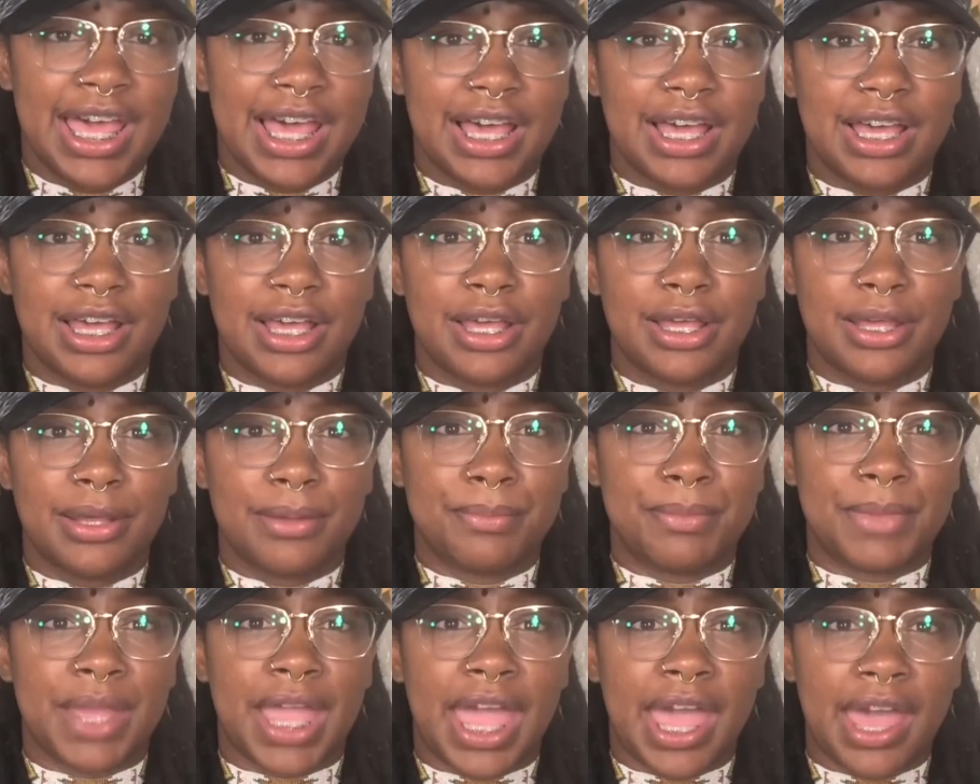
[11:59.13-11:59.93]

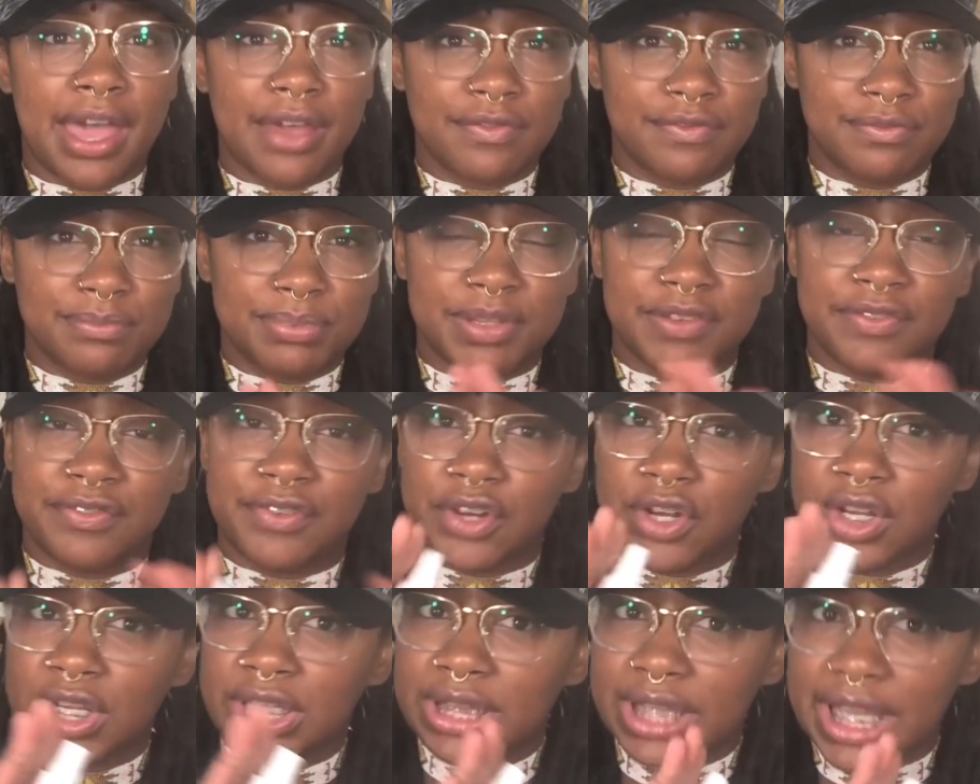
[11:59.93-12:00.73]
Have been
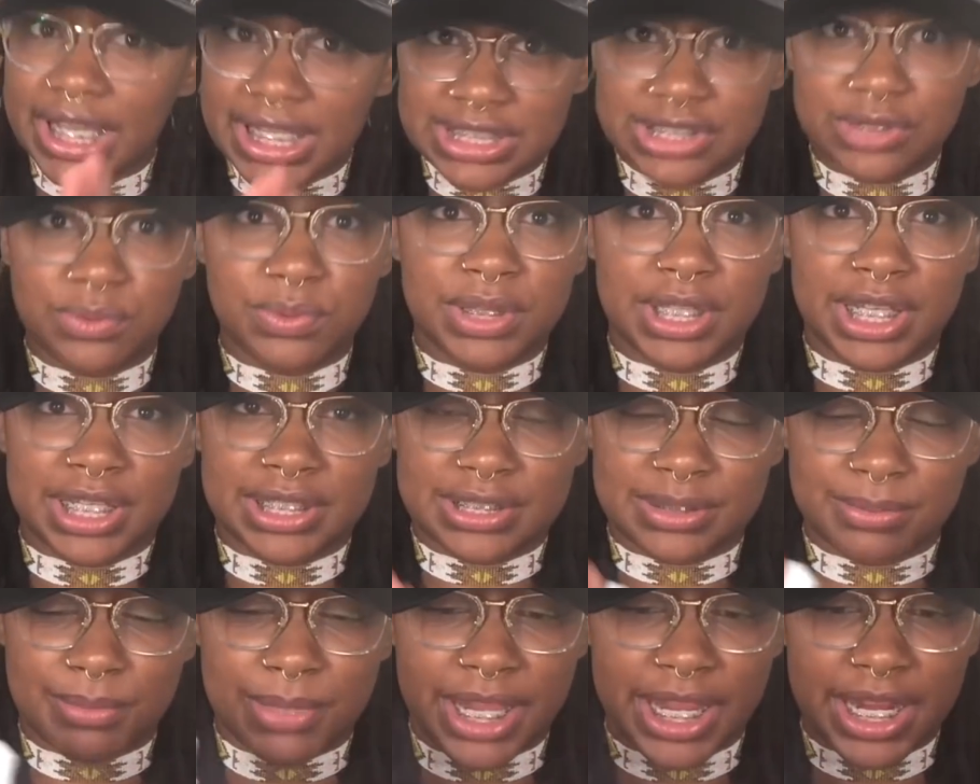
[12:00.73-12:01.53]
very lazy with that,
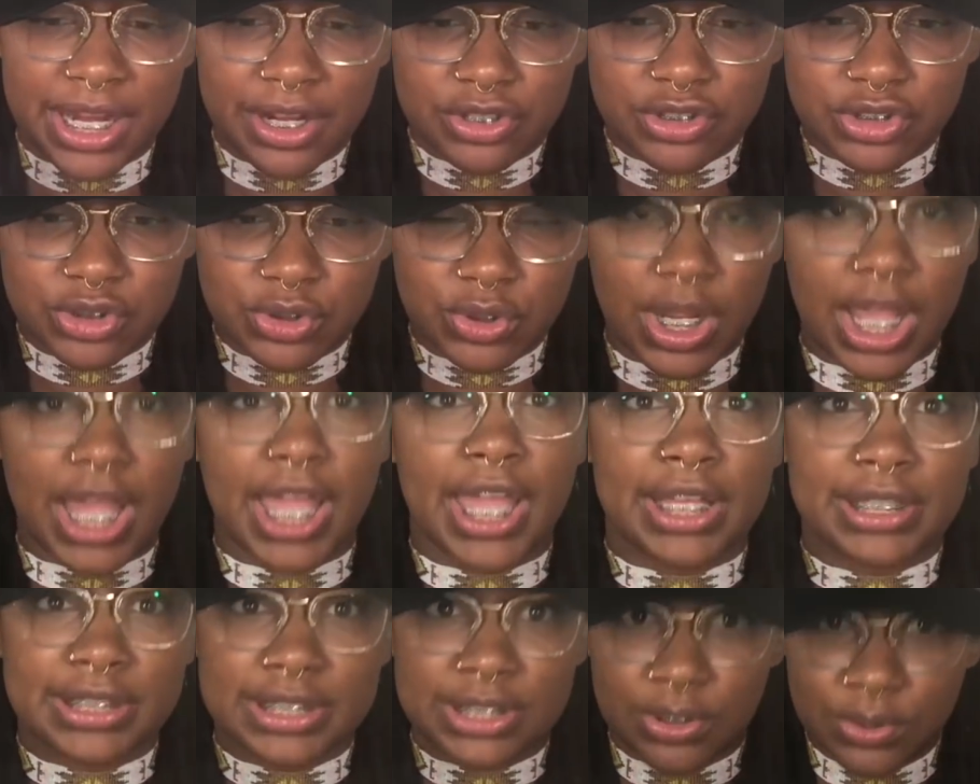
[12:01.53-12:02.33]
so my hair is
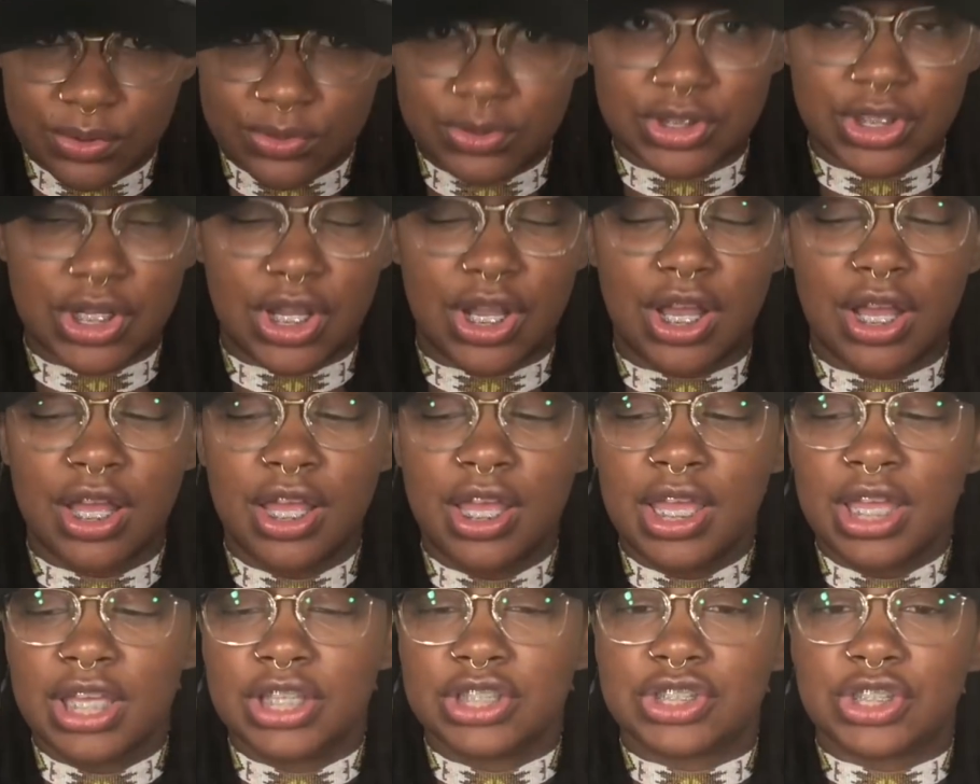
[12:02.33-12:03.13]
dry, I told y'all.
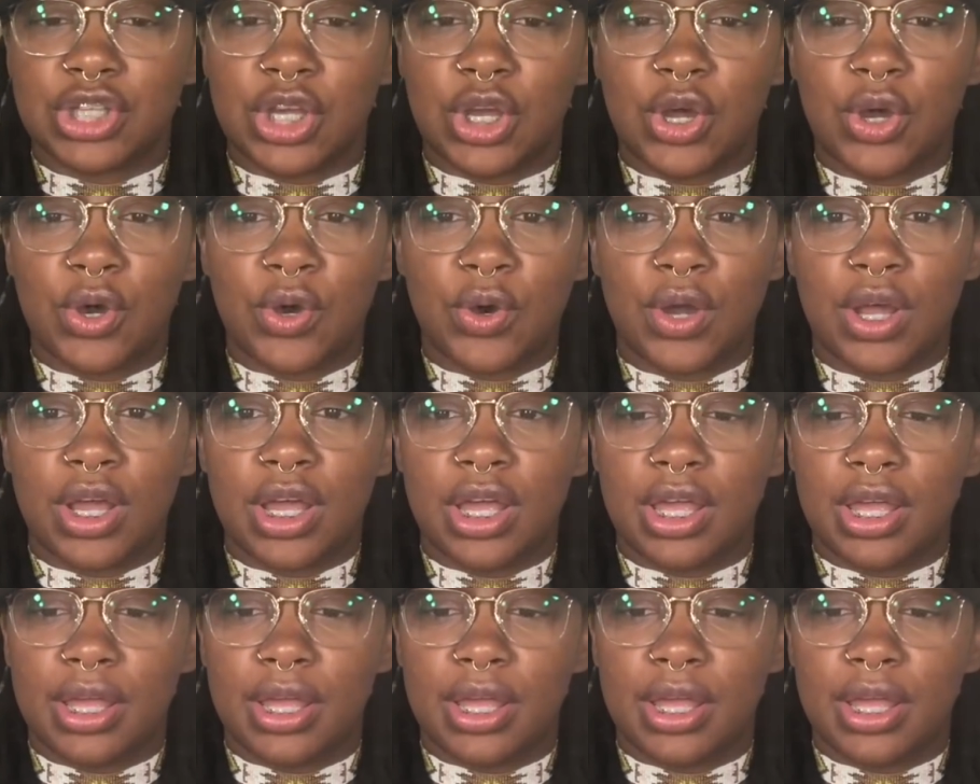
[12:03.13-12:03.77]
So